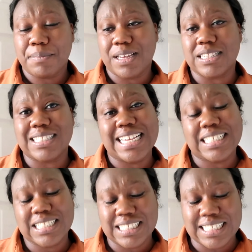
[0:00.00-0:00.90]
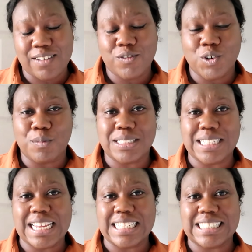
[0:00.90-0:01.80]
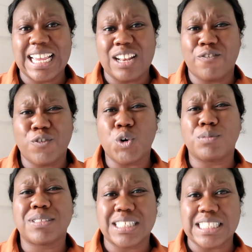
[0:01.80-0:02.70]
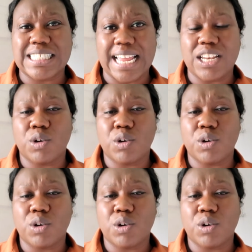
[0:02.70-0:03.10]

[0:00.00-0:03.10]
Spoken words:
because these consent forms is informed consent.